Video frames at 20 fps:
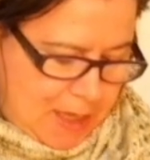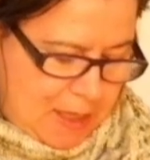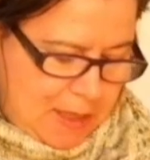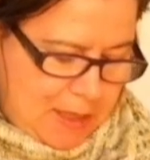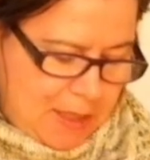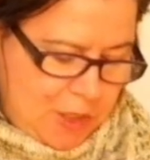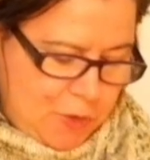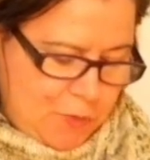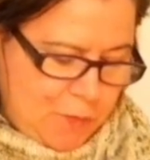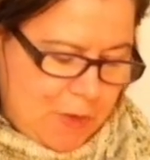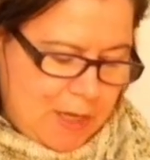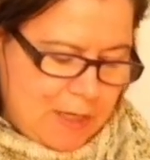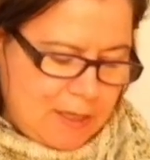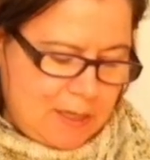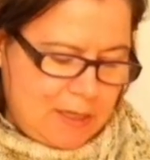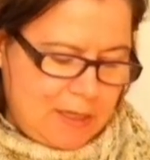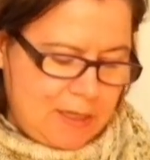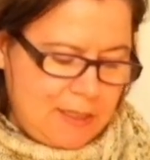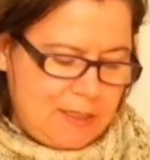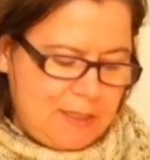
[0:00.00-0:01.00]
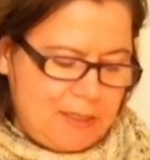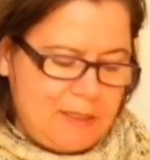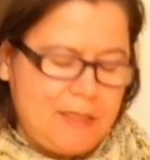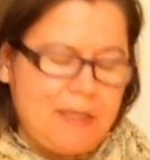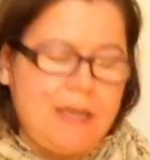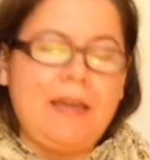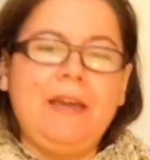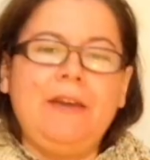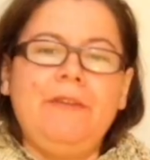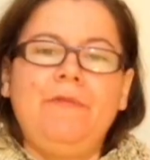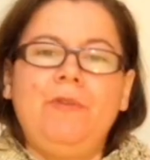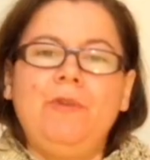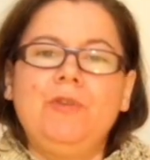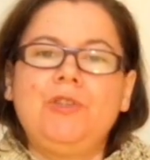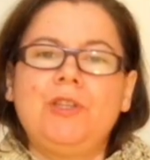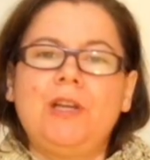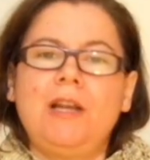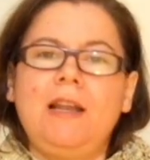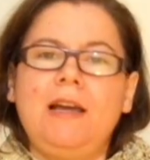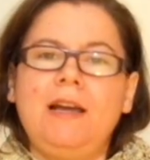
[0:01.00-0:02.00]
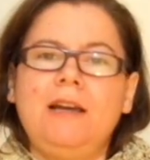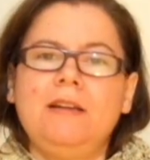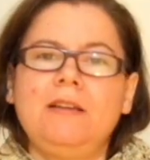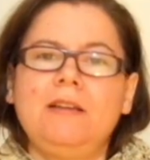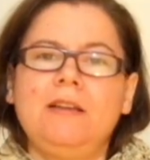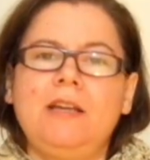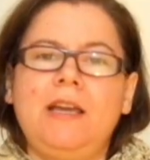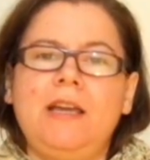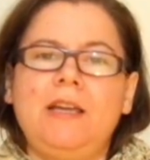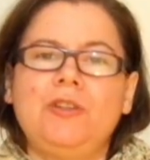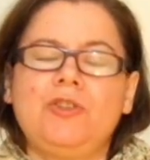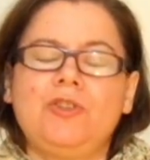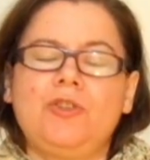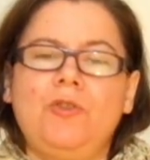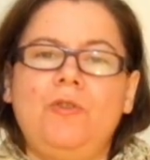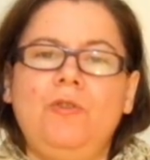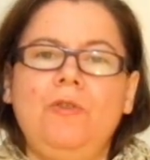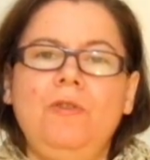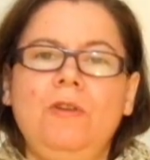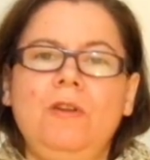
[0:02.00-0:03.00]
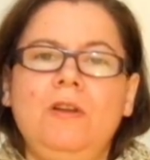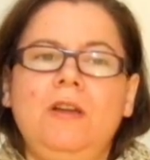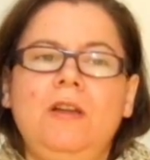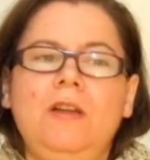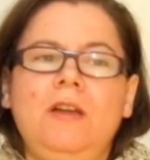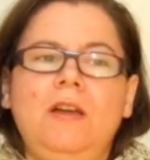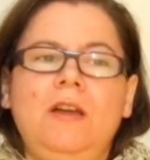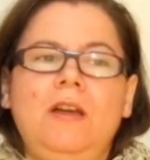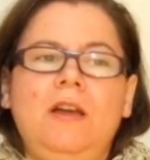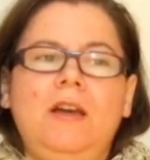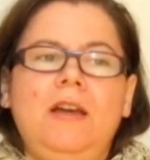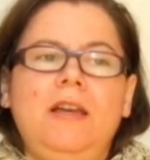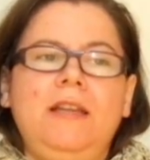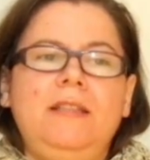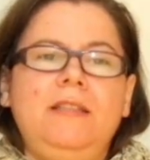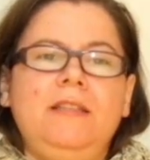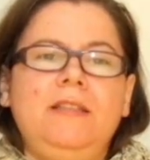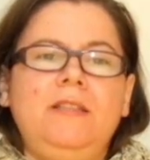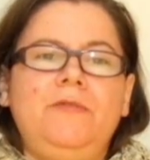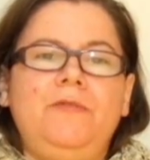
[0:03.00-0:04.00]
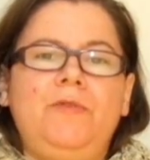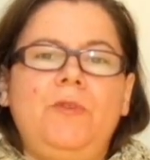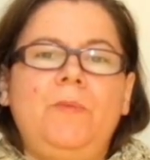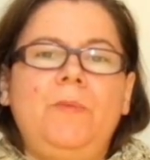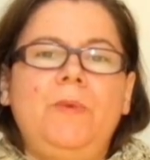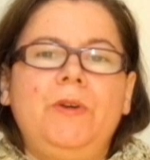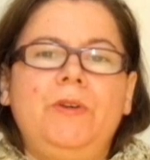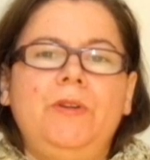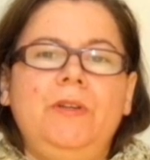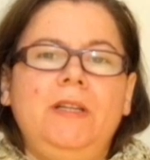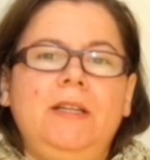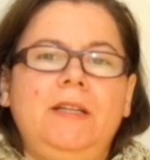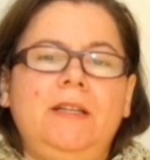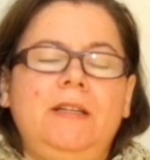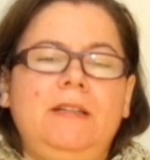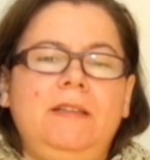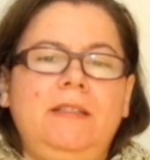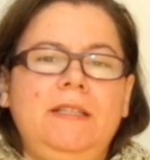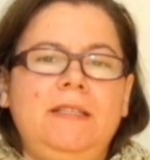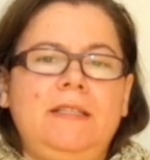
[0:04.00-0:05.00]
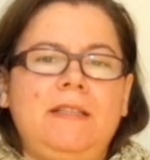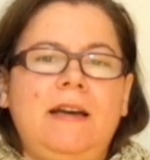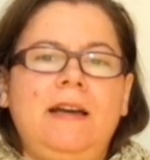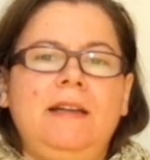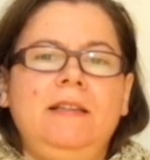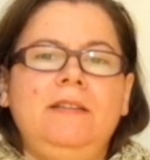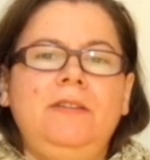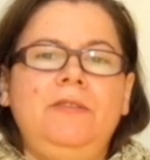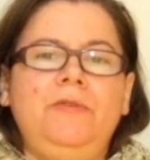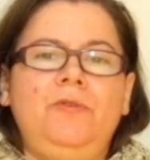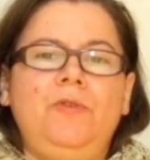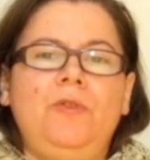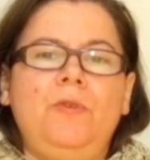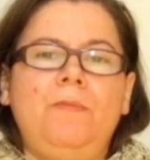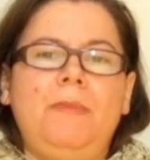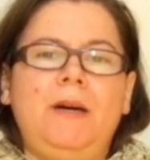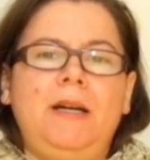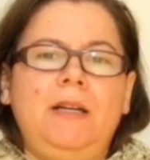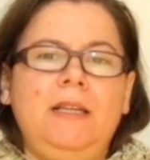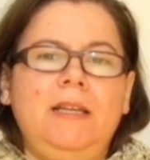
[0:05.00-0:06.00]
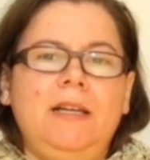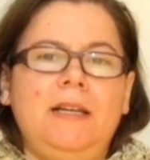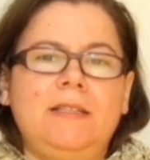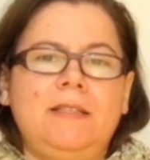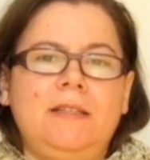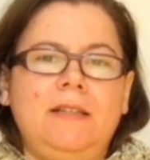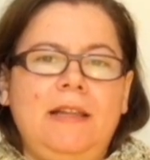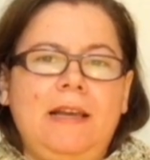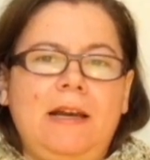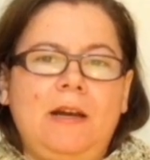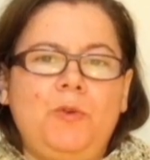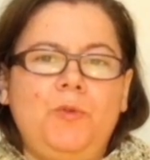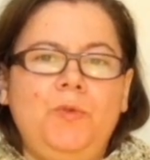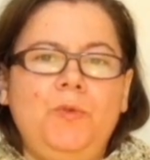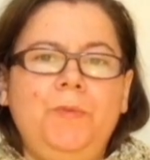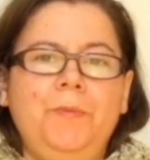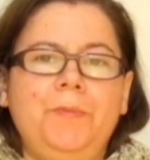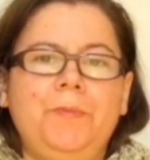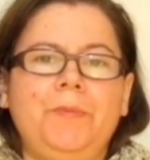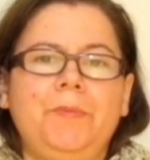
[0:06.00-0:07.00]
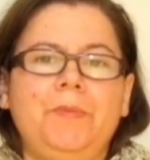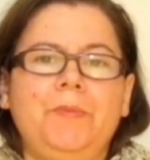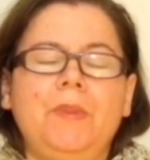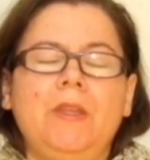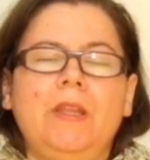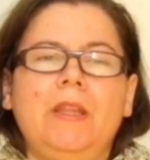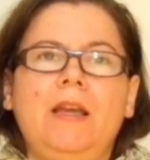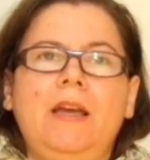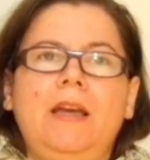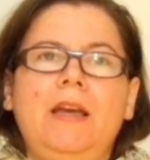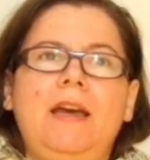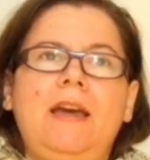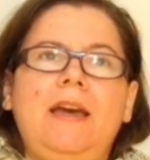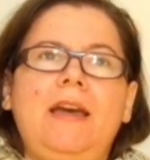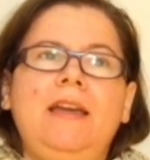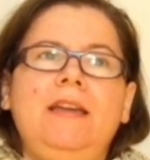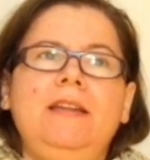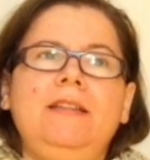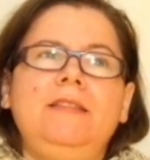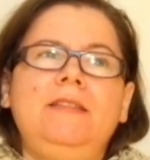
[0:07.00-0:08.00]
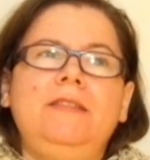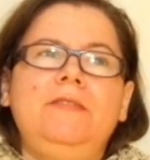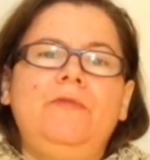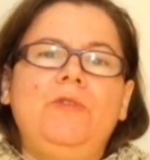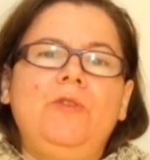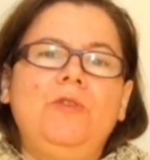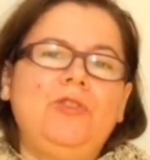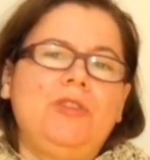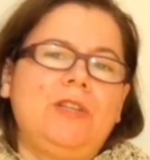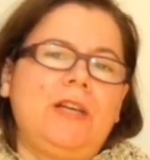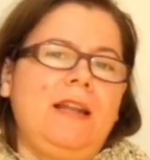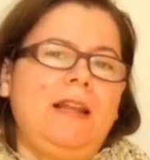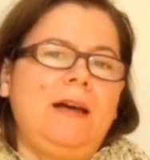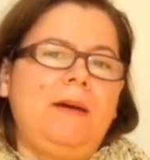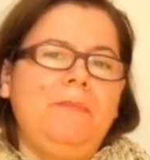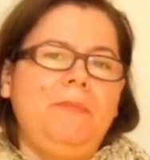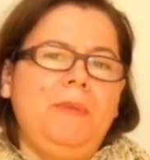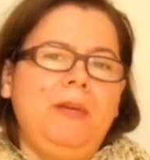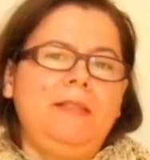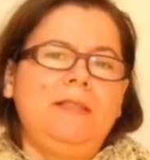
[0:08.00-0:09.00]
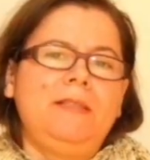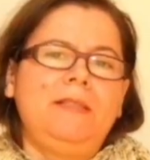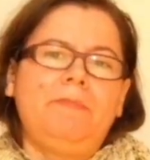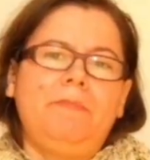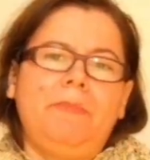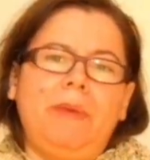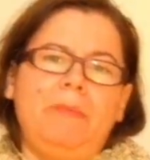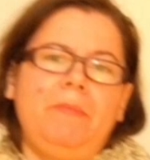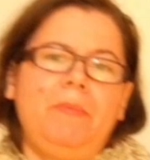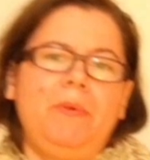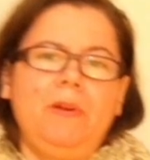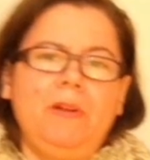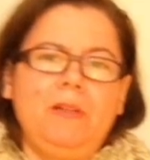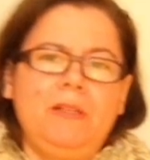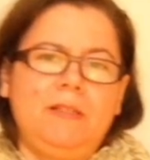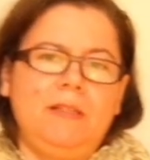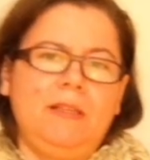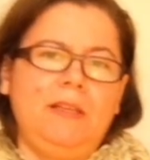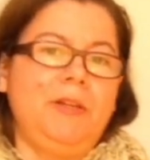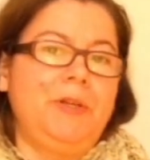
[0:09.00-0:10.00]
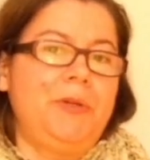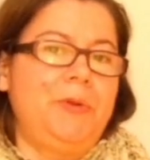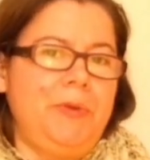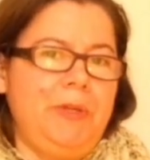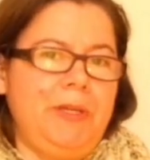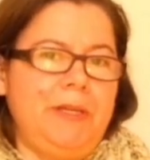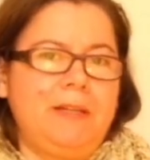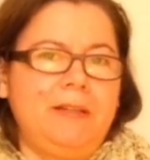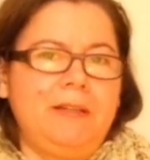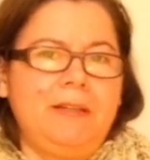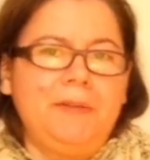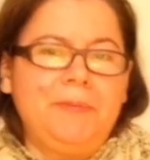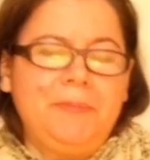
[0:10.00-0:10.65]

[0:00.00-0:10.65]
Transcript: This one is a Votsala shawl. It is from a Greek designer, from Maria Ziliakou, and Votsala means pebbles in Greek.